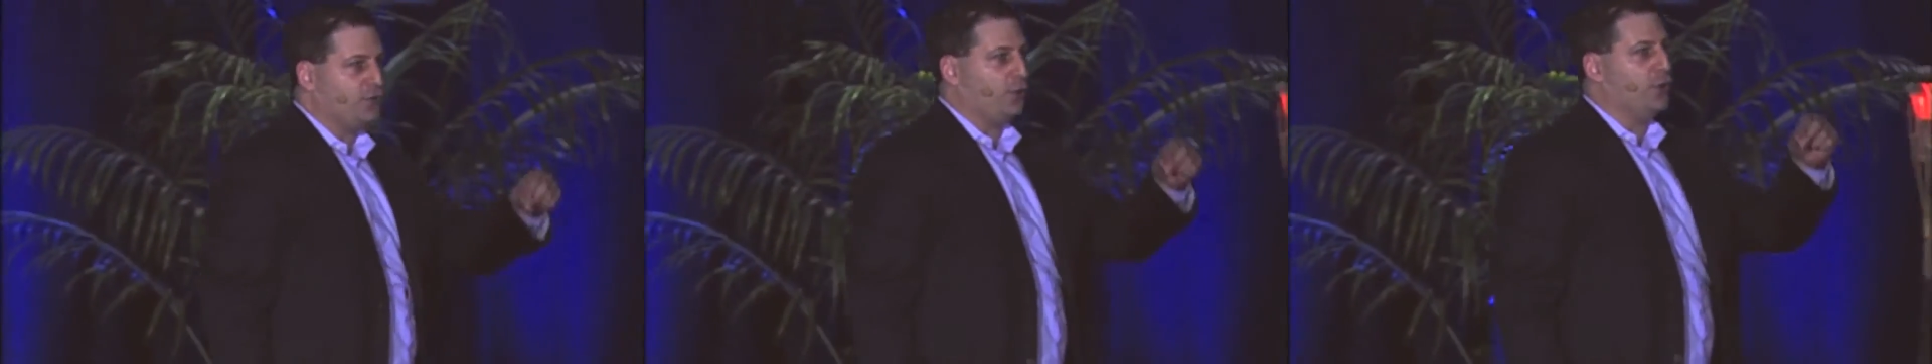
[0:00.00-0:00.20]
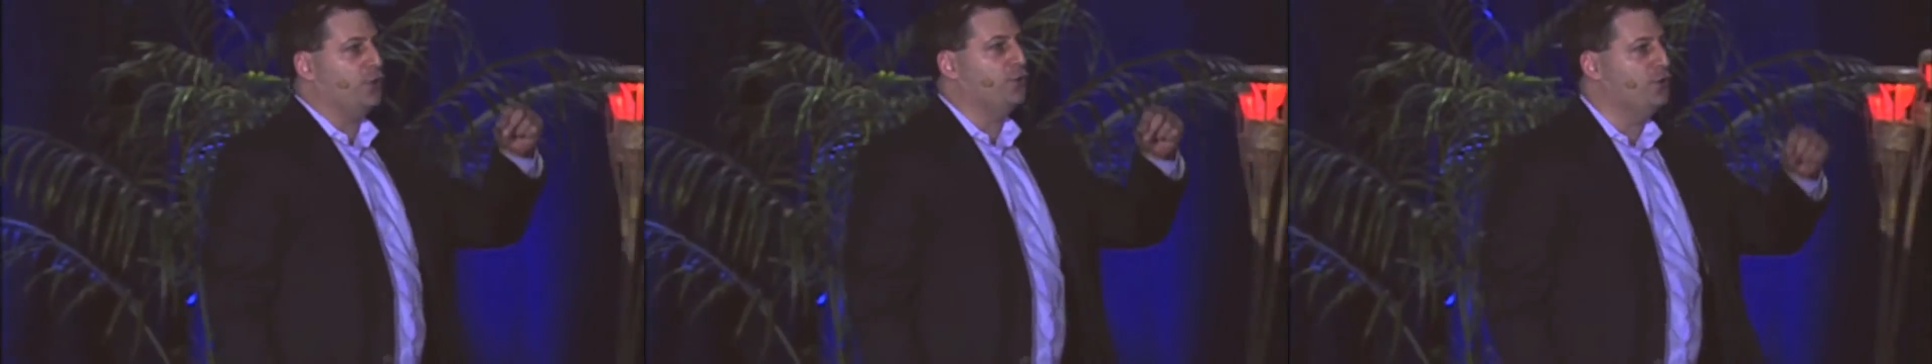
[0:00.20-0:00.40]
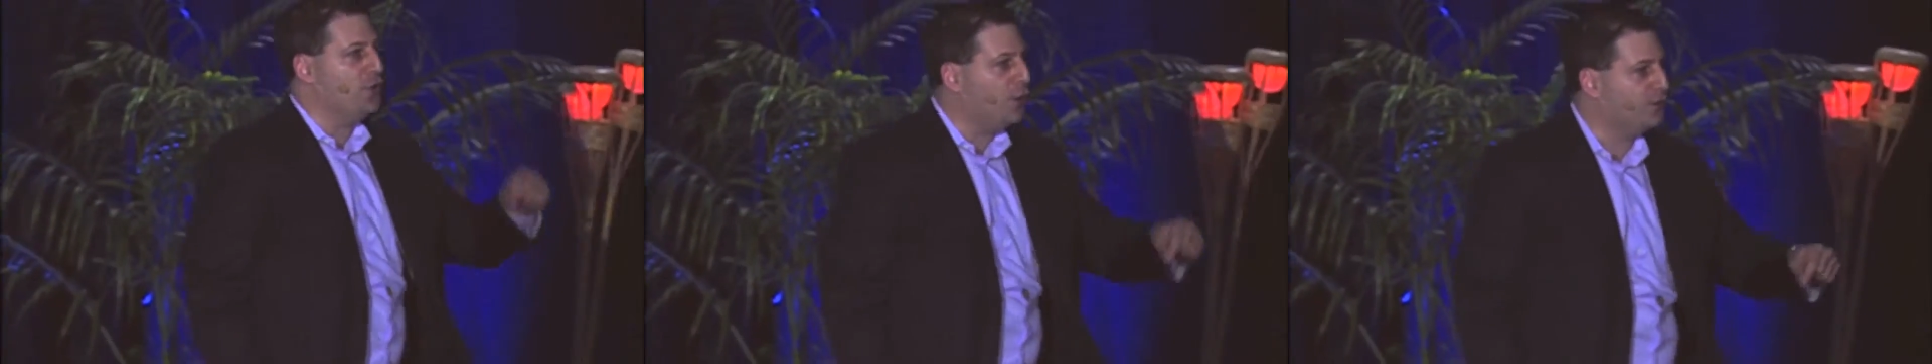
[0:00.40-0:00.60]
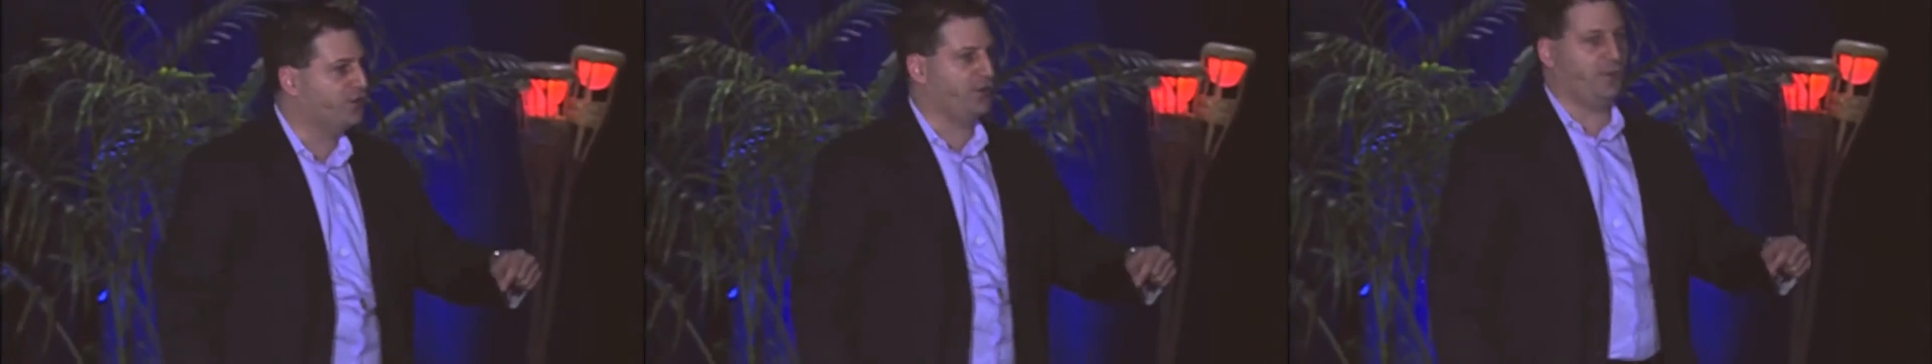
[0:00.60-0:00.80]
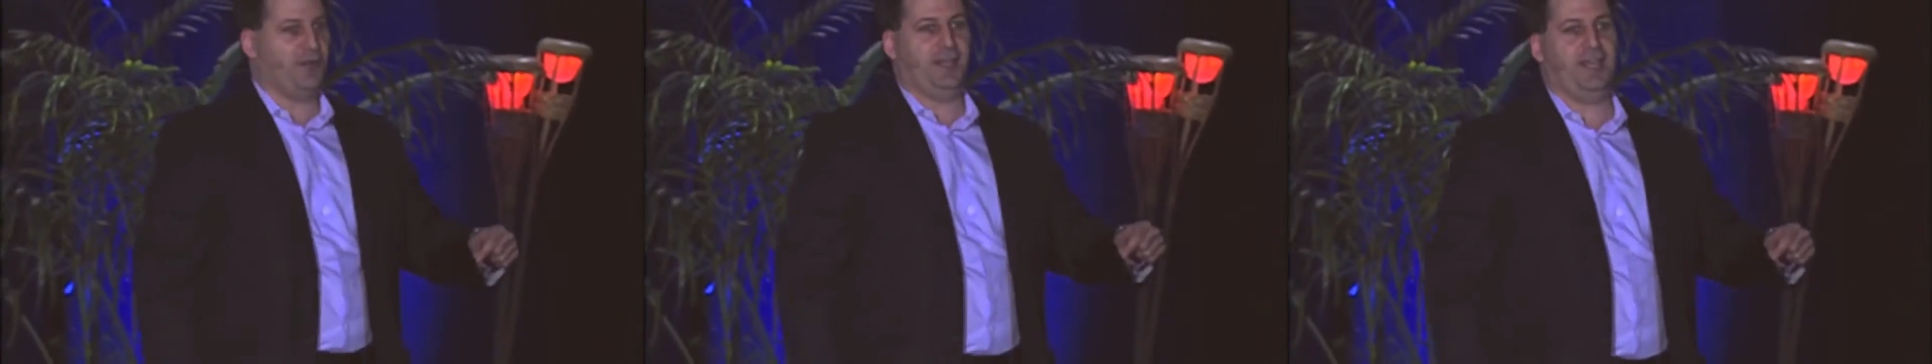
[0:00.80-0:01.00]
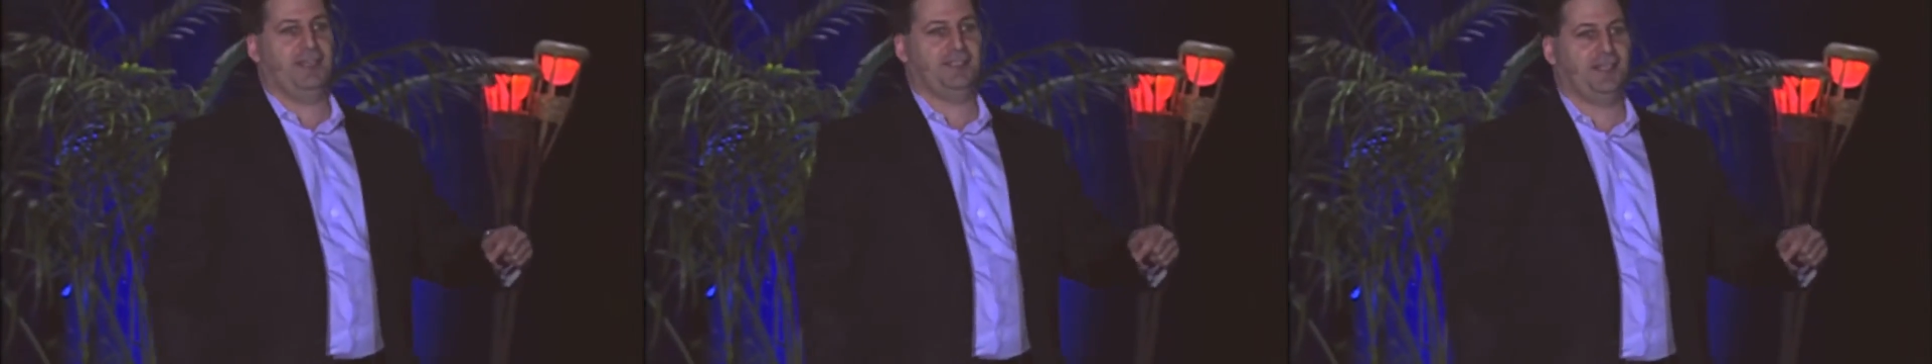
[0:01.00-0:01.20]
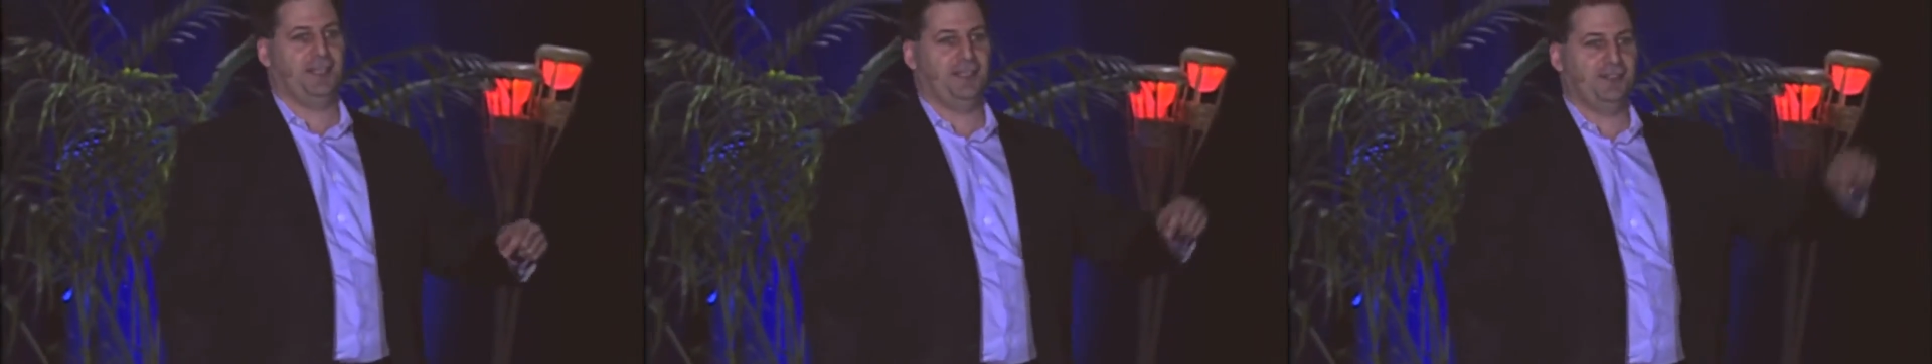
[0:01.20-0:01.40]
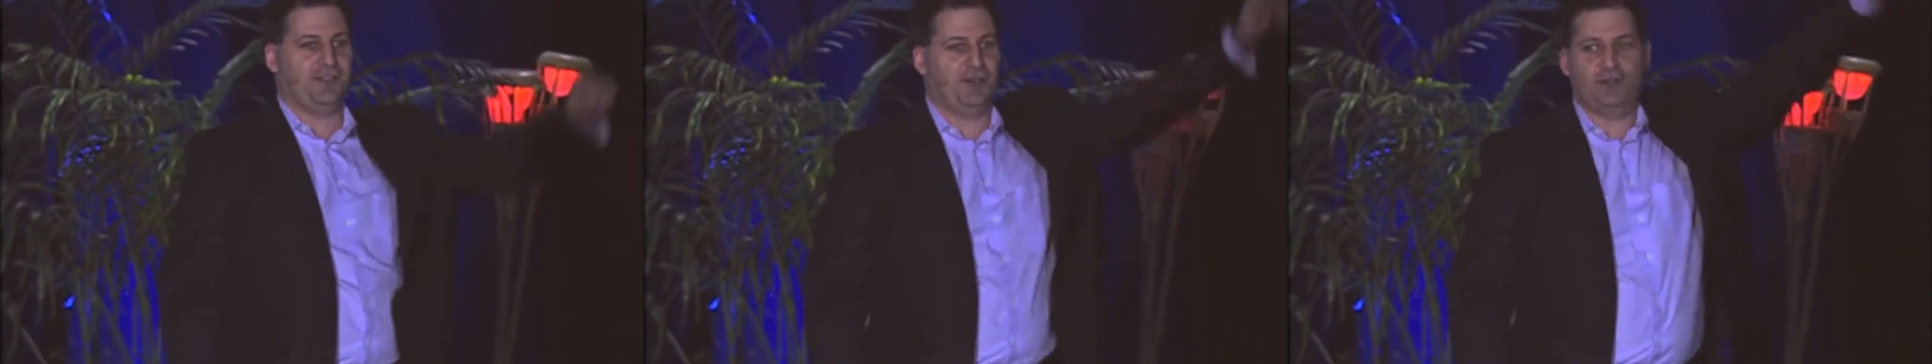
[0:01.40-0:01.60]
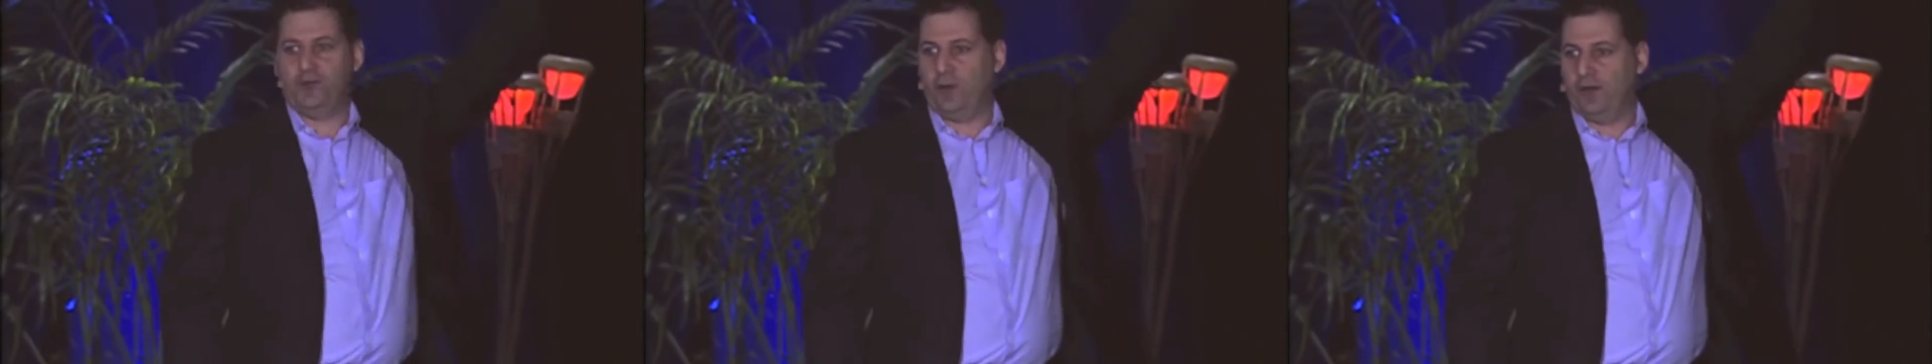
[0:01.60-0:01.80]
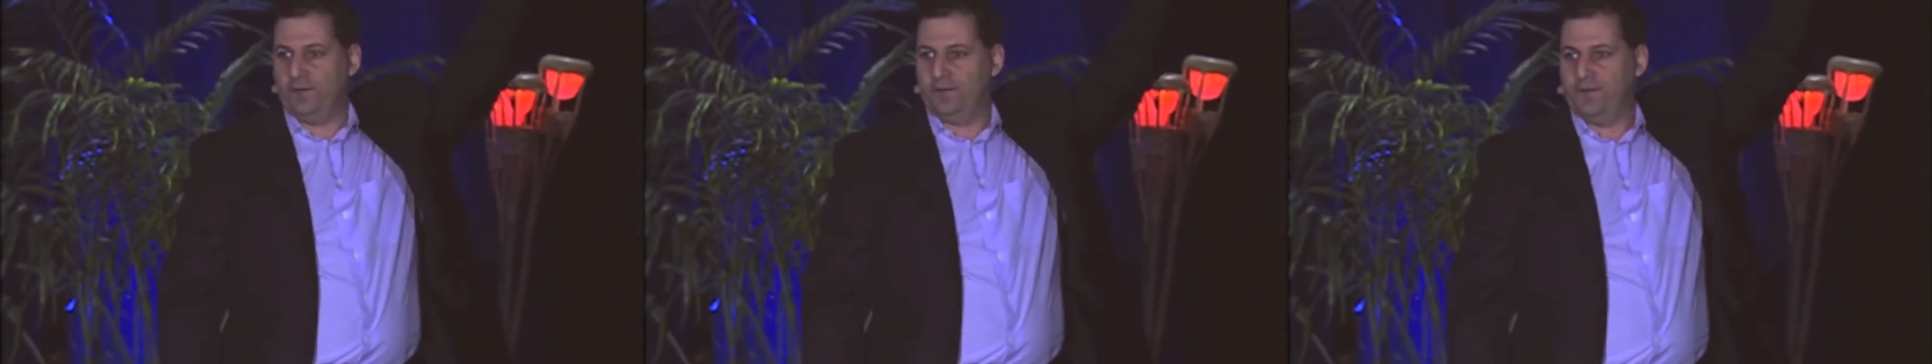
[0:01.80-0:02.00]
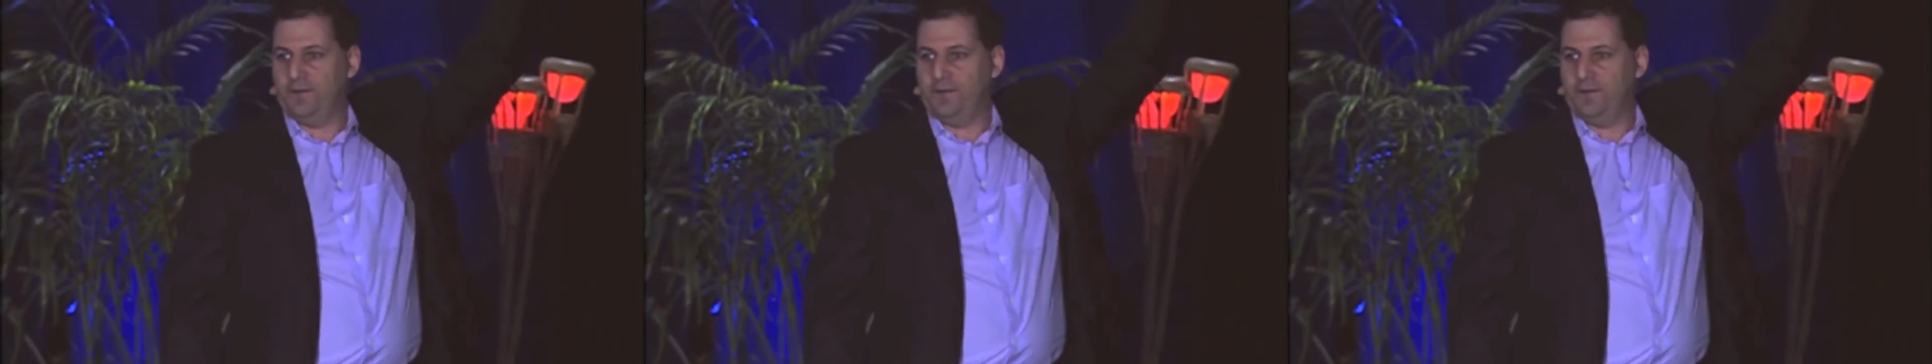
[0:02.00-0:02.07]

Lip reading: or you know someone that has kids under 12?